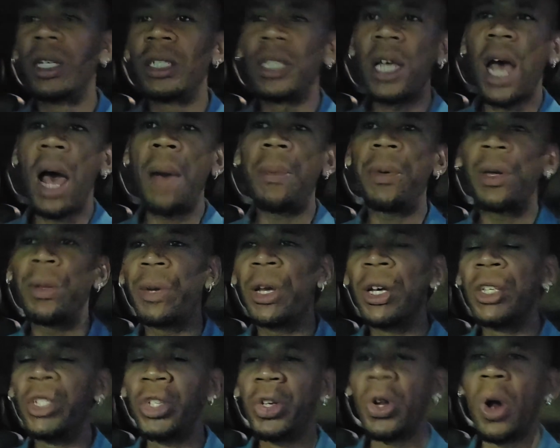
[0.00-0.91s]
topic,
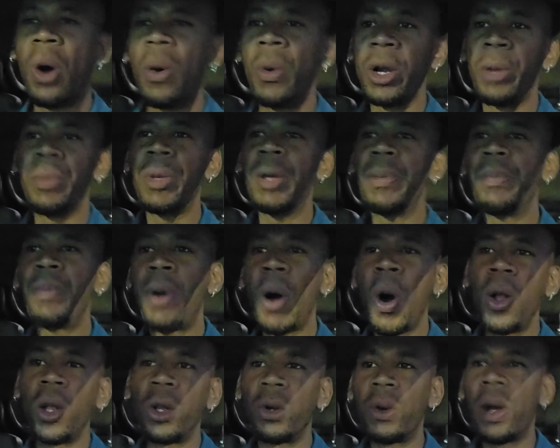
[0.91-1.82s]
because you don't want to be
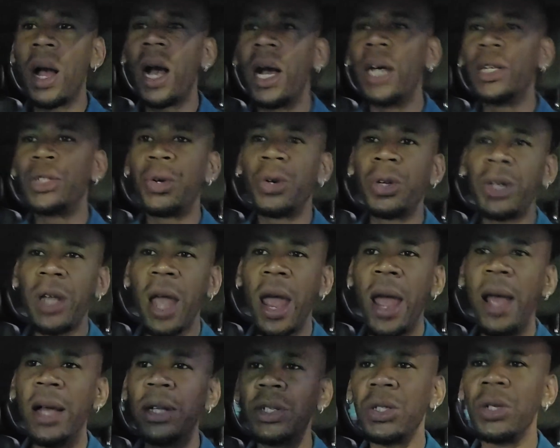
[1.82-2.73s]
polarized or
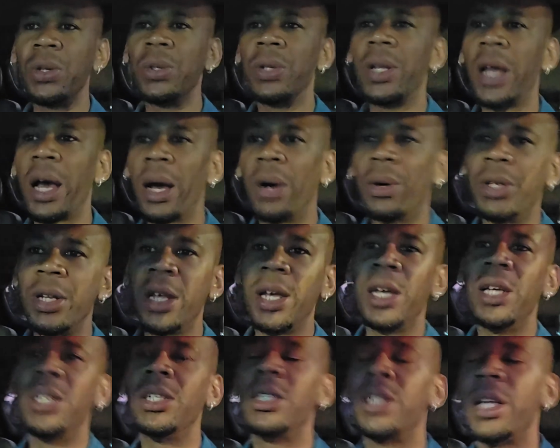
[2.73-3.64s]
canceled
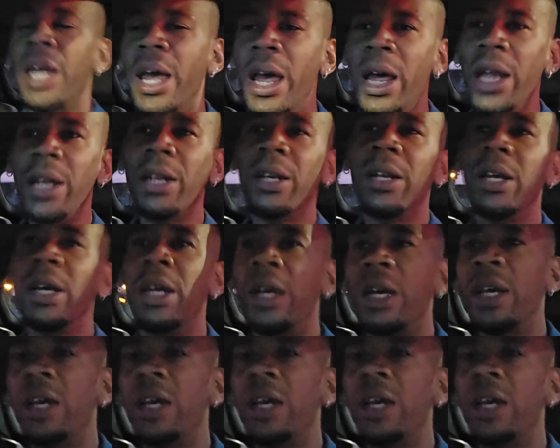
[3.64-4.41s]
nowadays. And